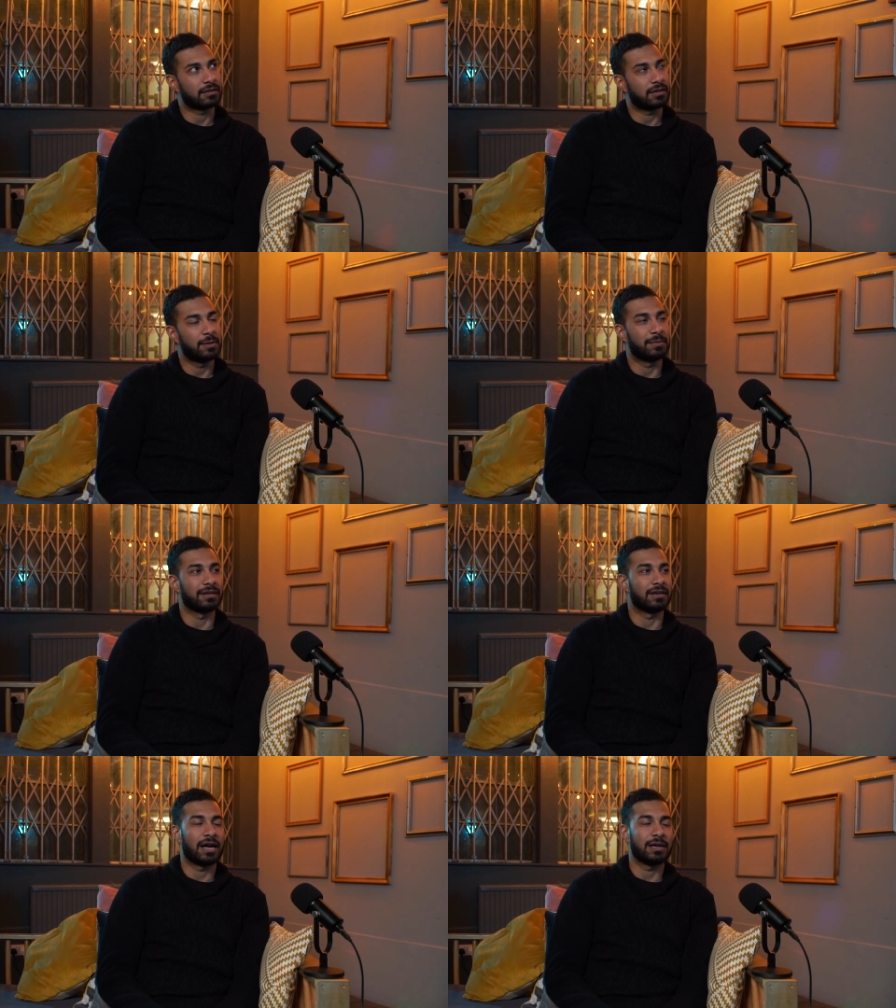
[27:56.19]
I ain't been
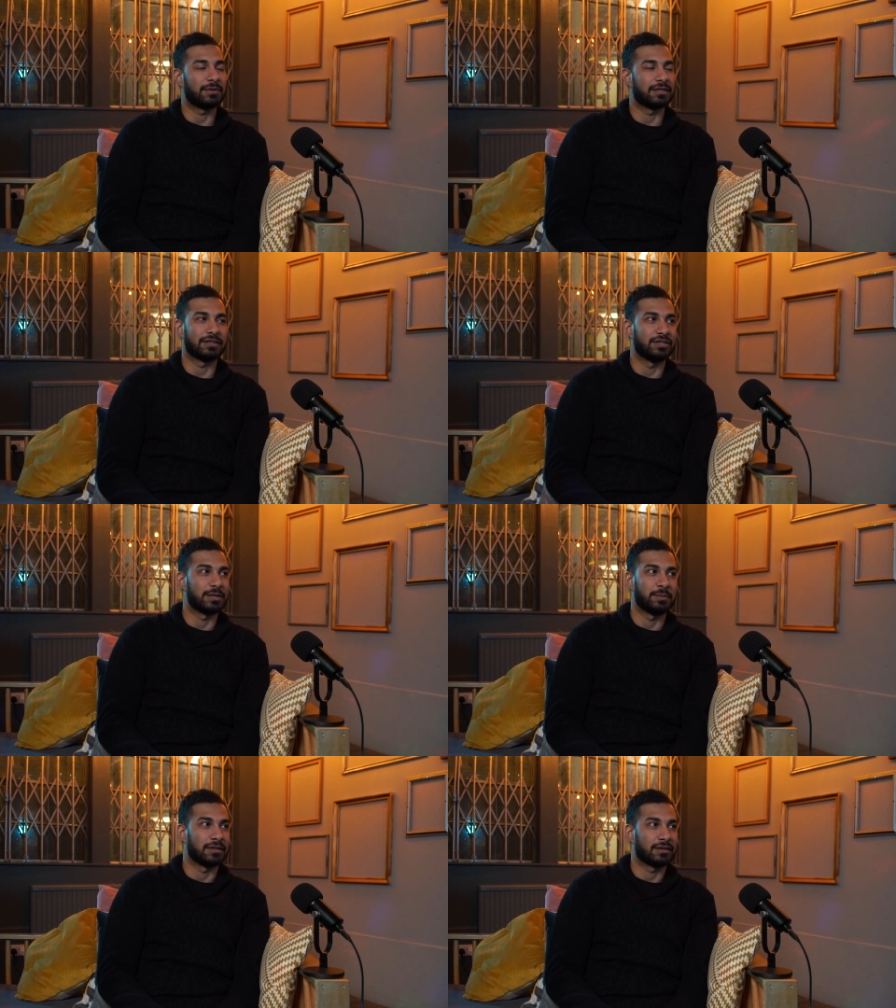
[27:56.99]
the, I ain't been to the
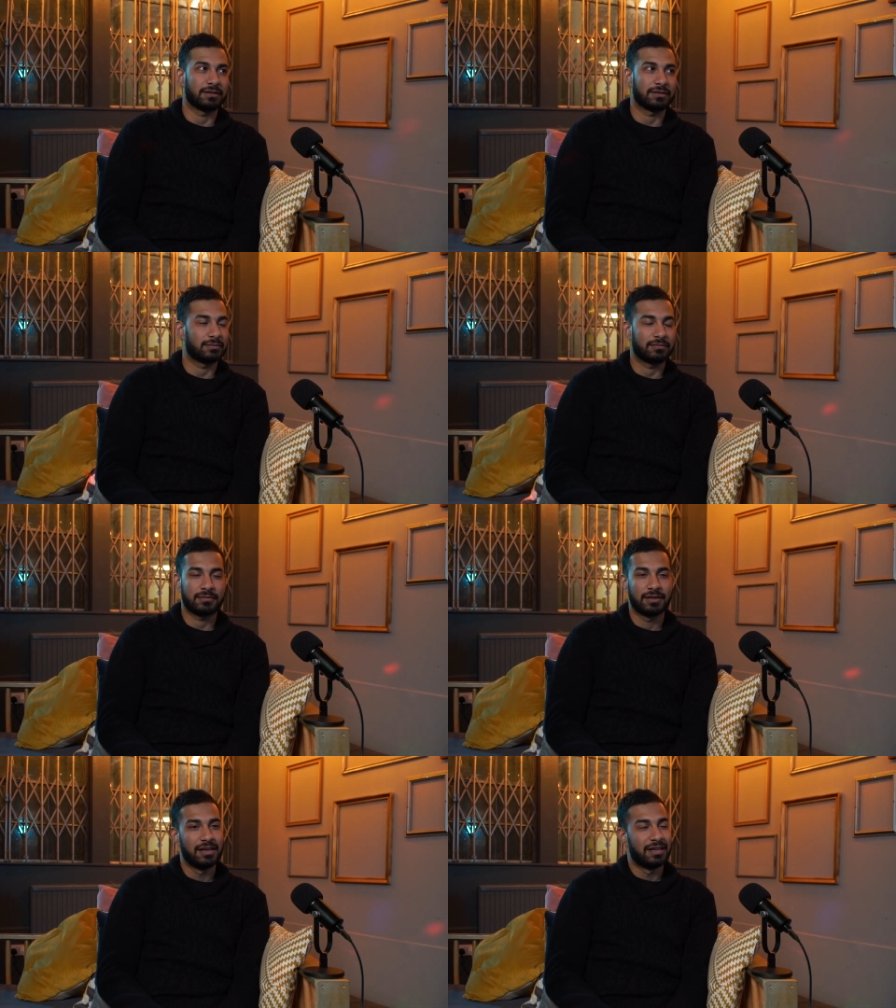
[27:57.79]
gym in.
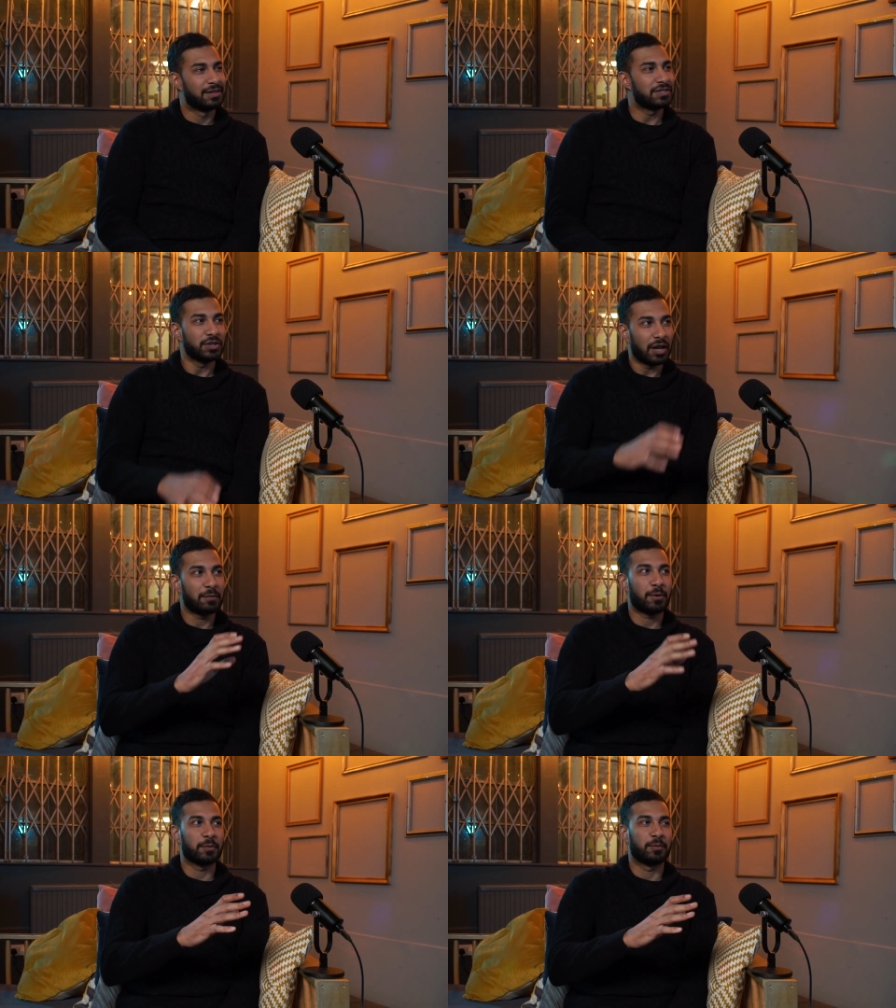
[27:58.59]
this is another
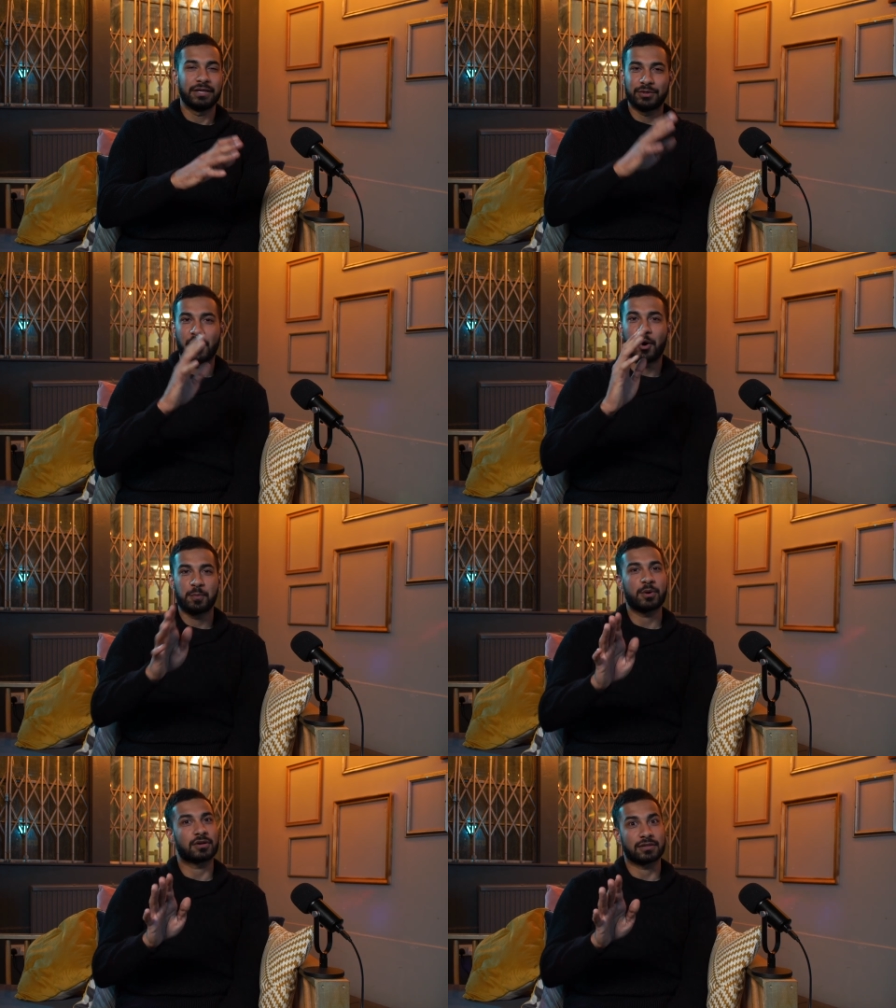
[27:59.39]
problem. We need to do a whole
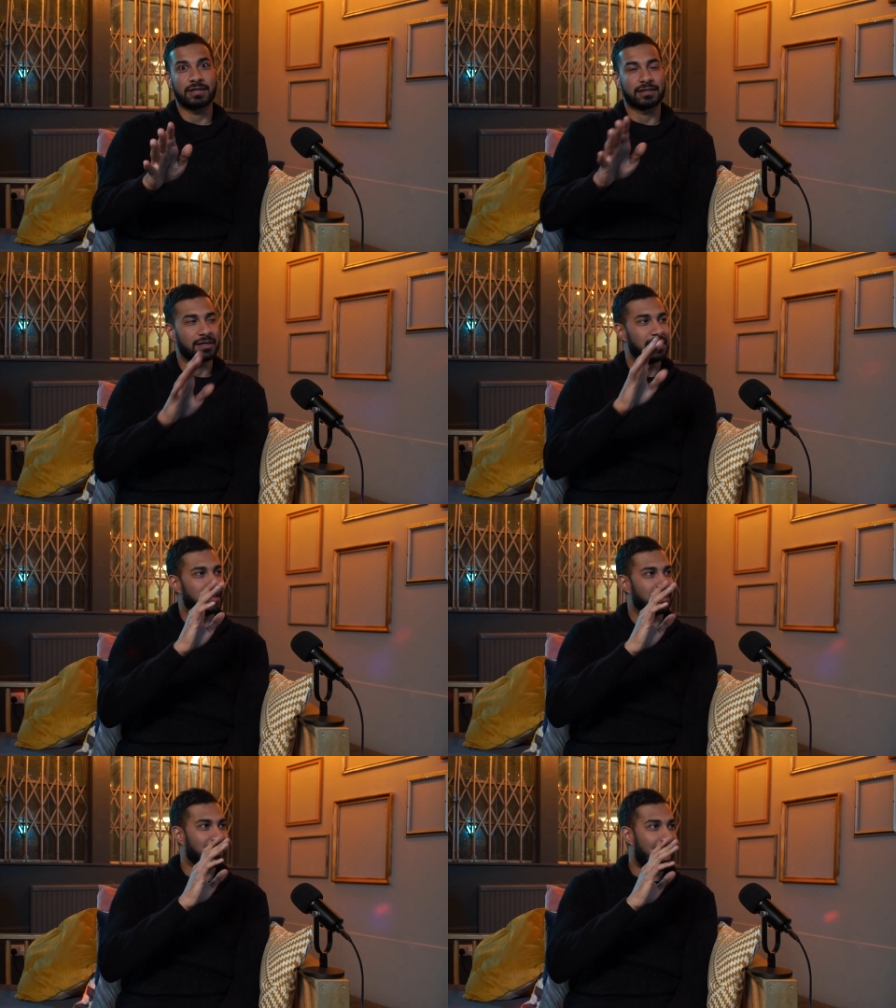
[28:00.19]
podcast on this.
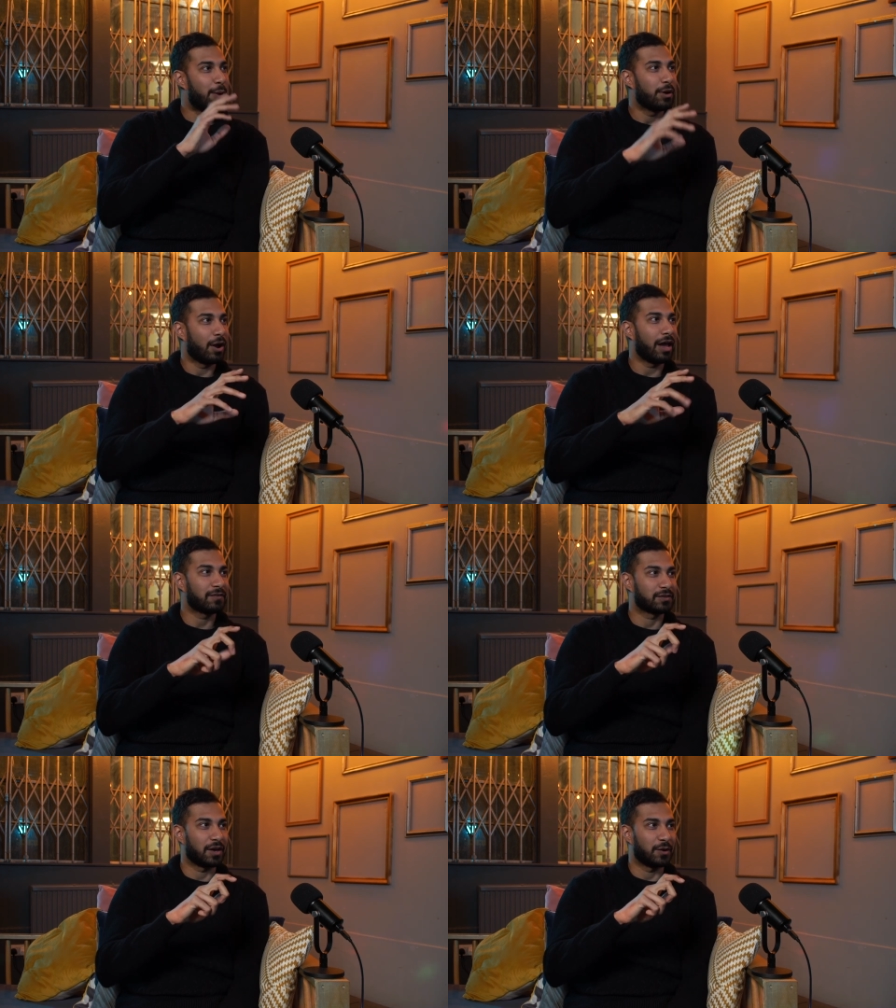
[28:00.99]
Our
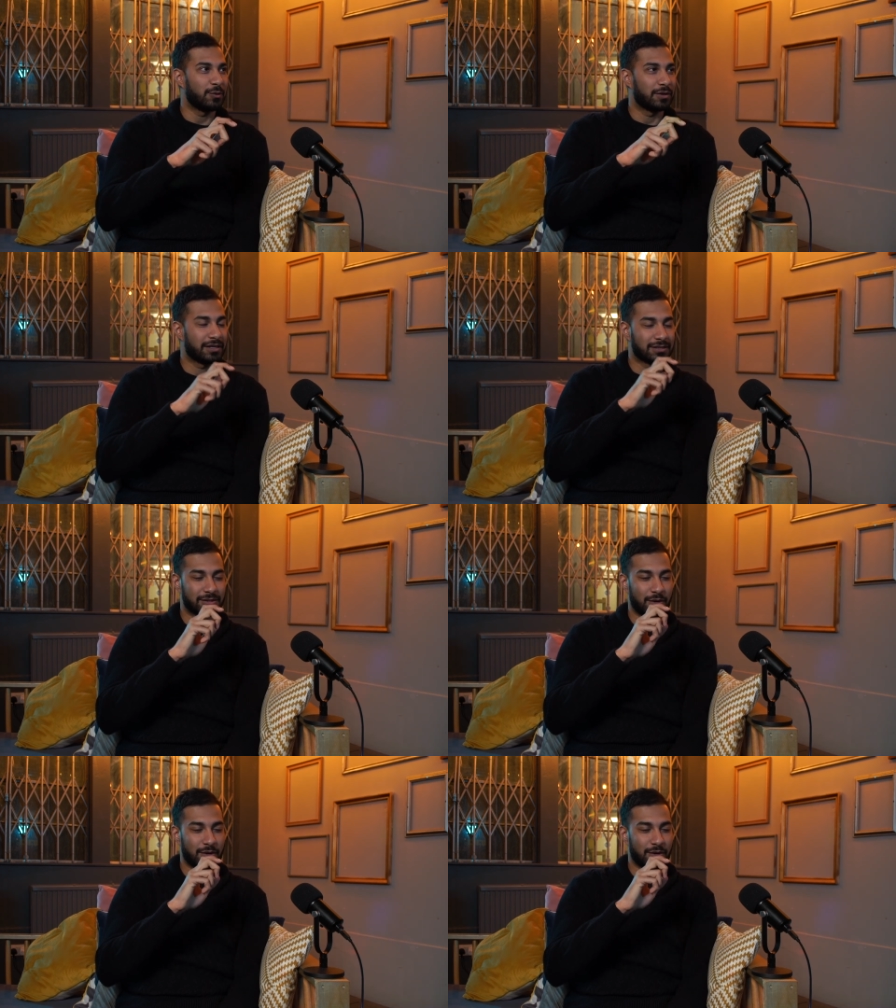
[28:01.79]
lifestyle is yeah.